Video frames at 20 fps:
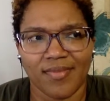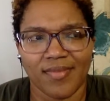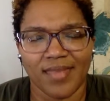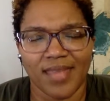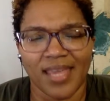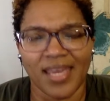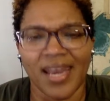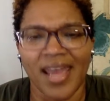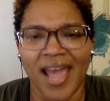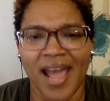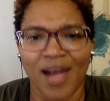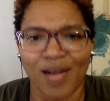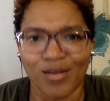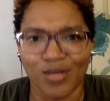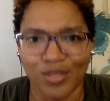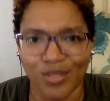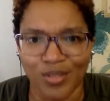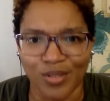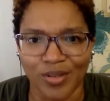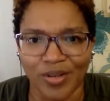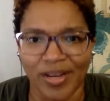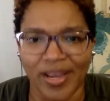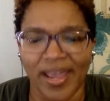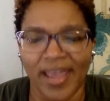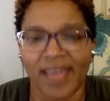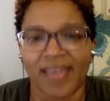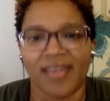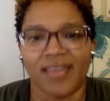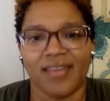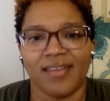and how to
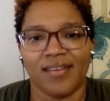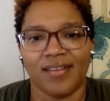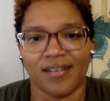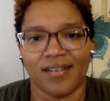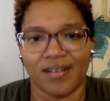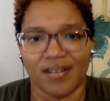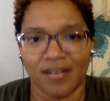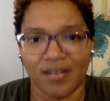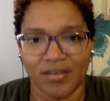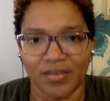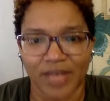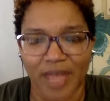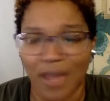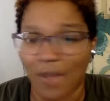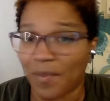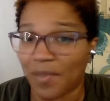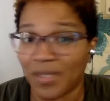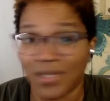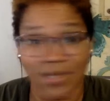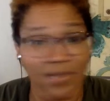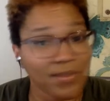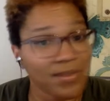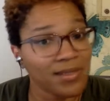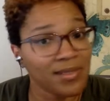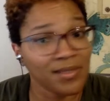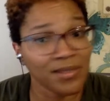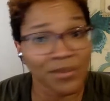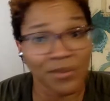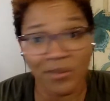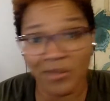create your own happiness, because
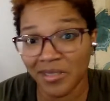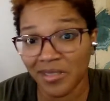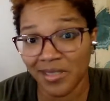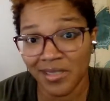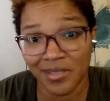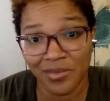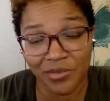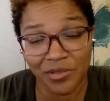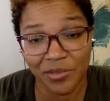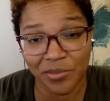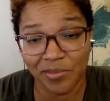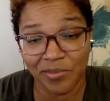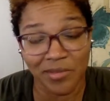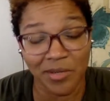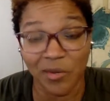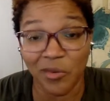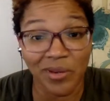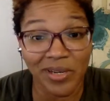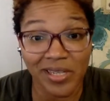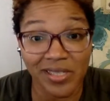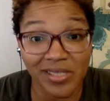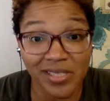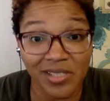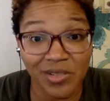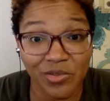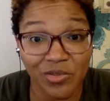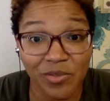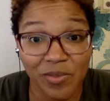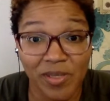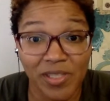no one else
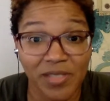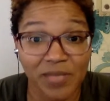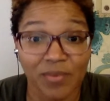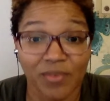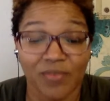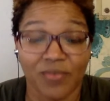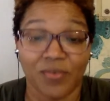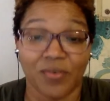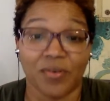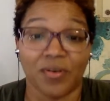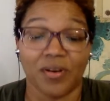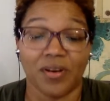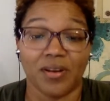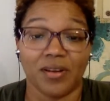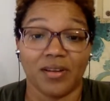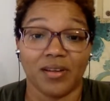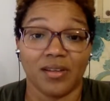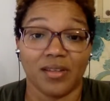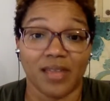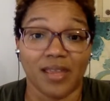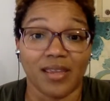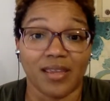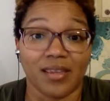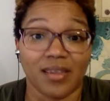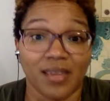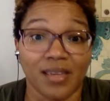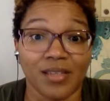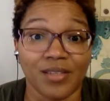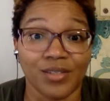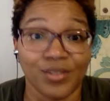is responsible for it. Like
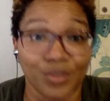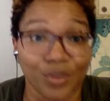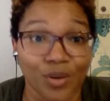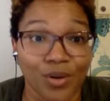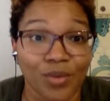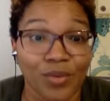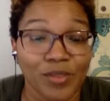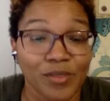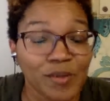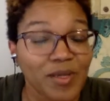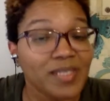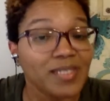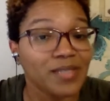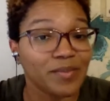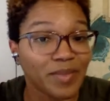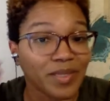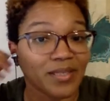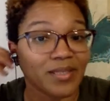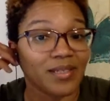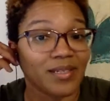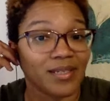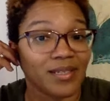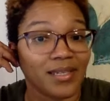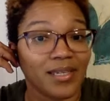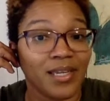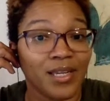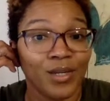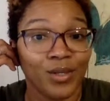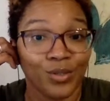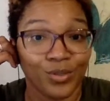it's your responsibility
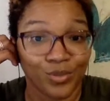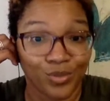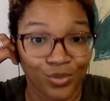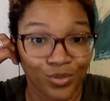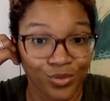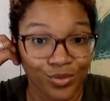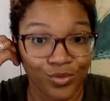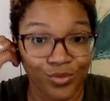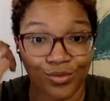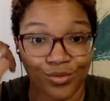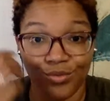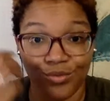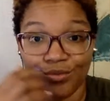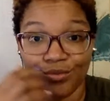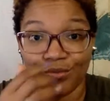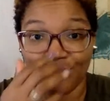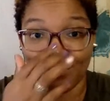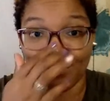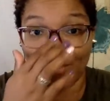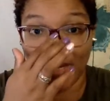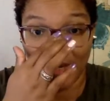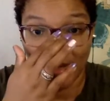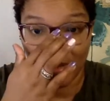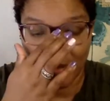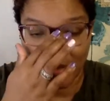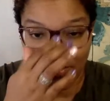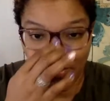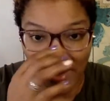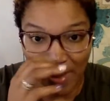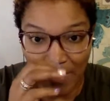to make
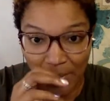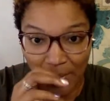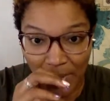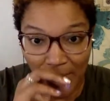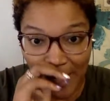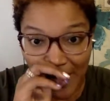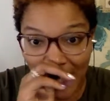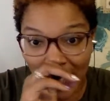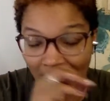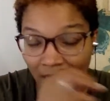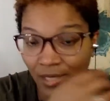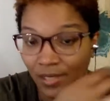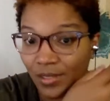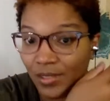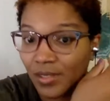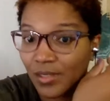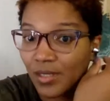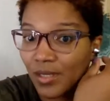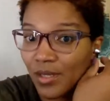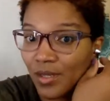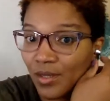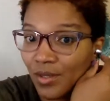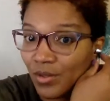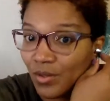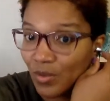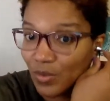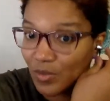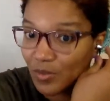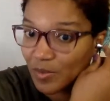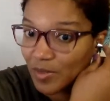yourself happy. Is
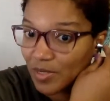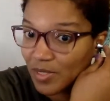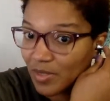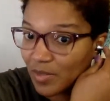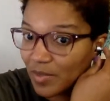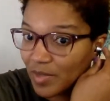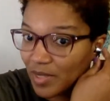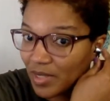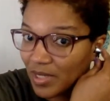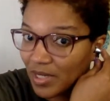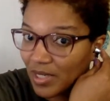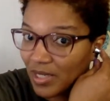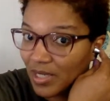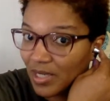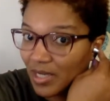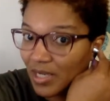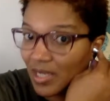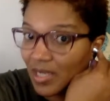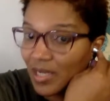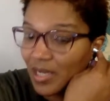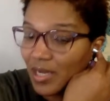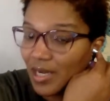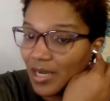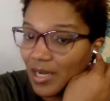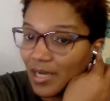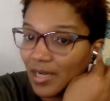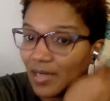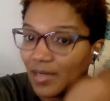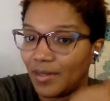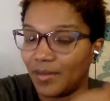your responsibility,
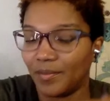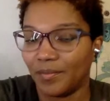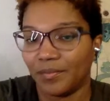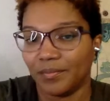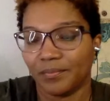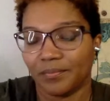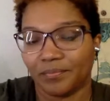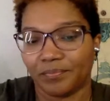um,